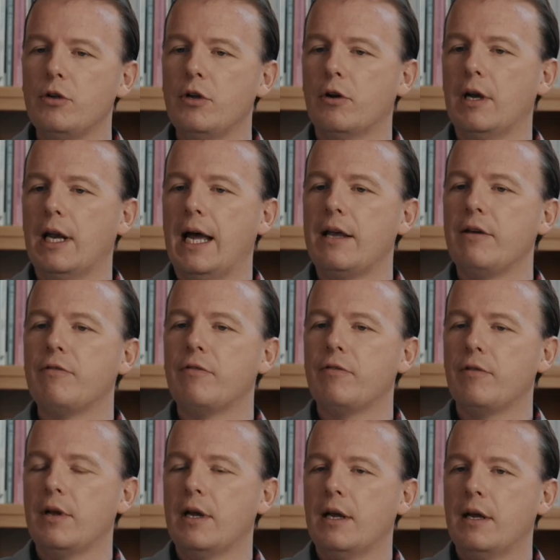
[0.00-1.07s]
your life,
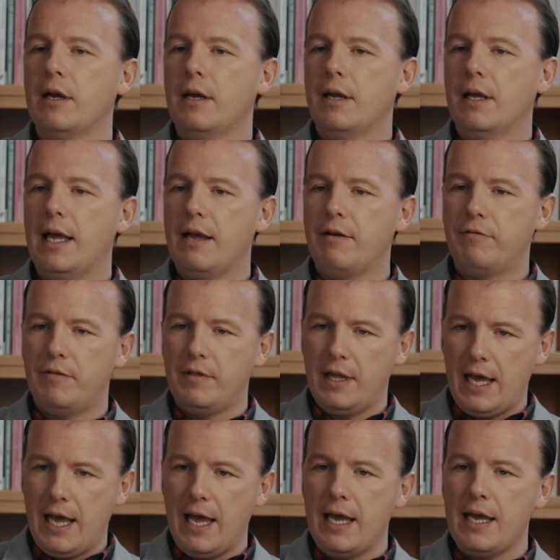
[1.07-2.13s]
if
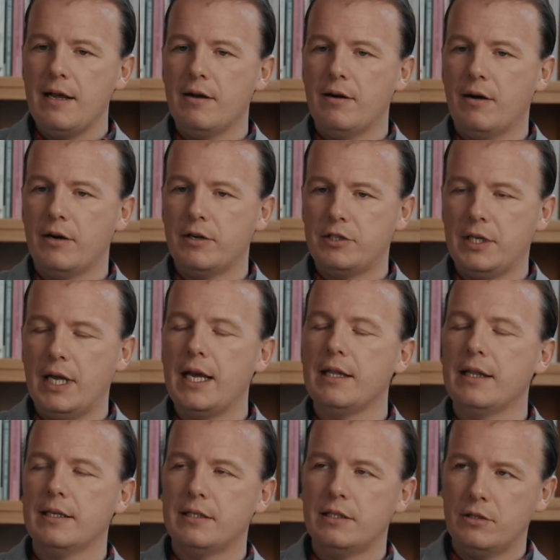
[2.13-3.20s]
they are saying
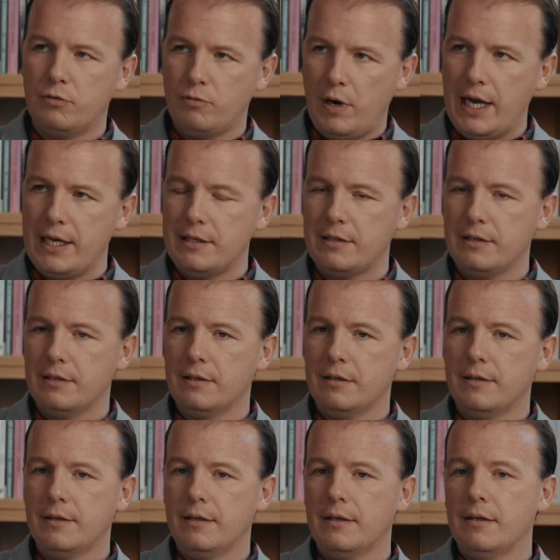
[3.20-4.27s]
this is right
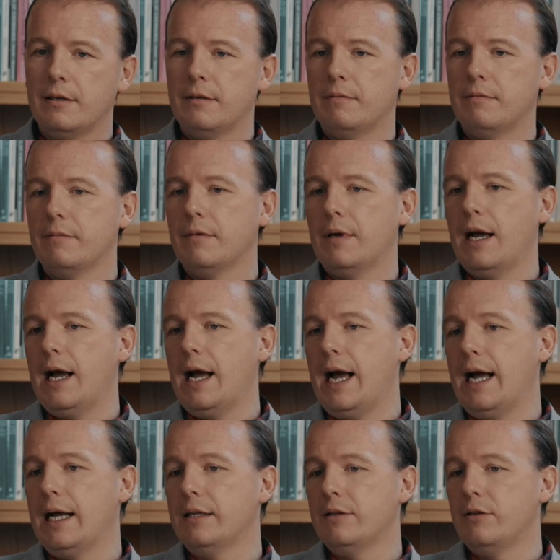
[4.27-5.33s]

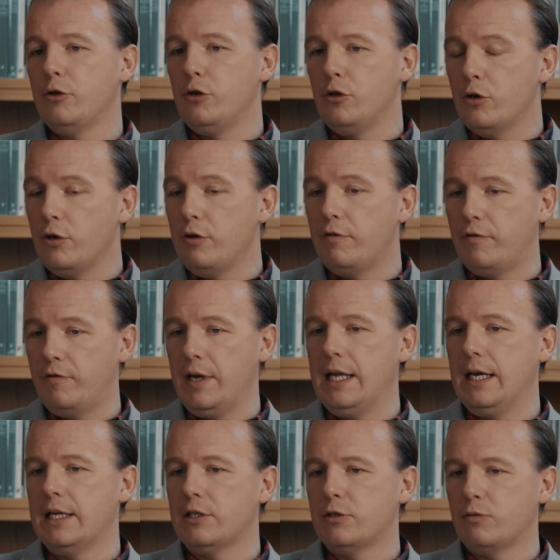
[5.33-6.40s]
and you
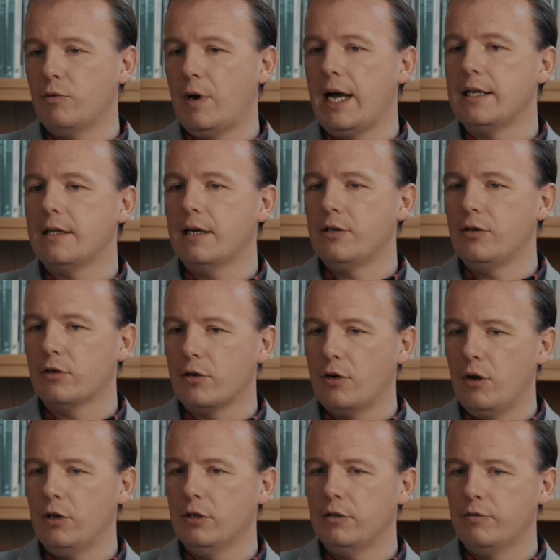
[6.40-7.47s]
feel it's right and you're
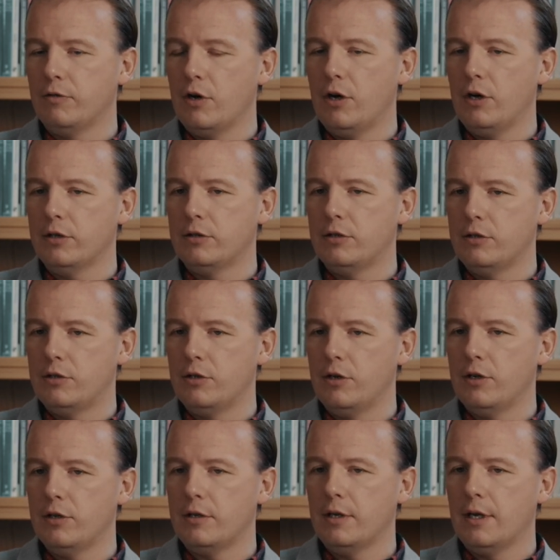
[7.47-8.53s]
called of God to do
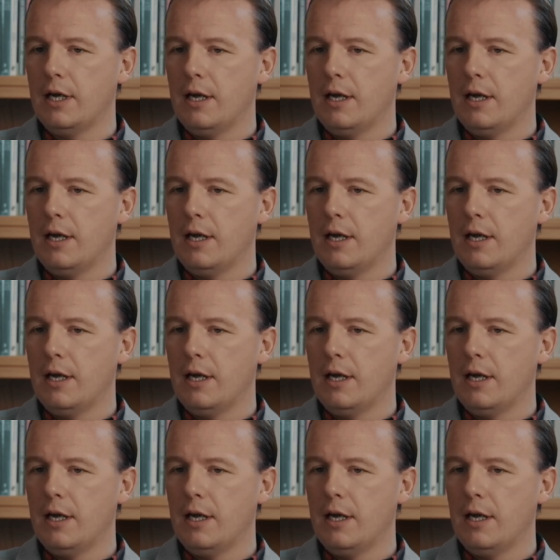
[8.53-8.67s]
it,